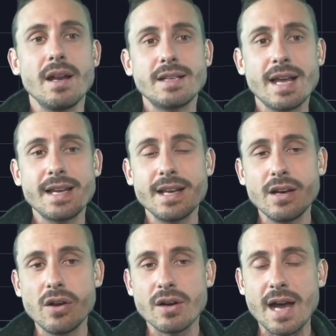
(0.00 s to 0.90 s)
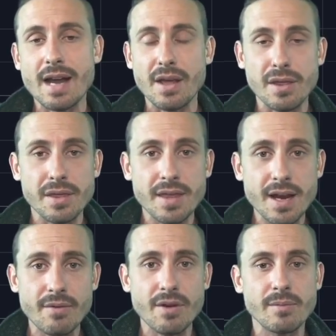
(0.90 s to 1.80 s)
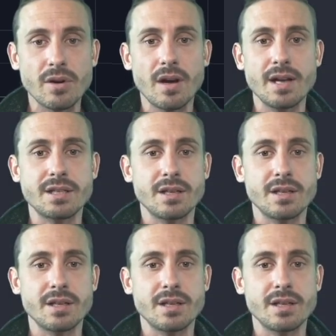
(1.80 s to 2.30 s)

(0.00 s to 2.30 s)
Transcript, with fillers: Taking a look at Ethereum, guys.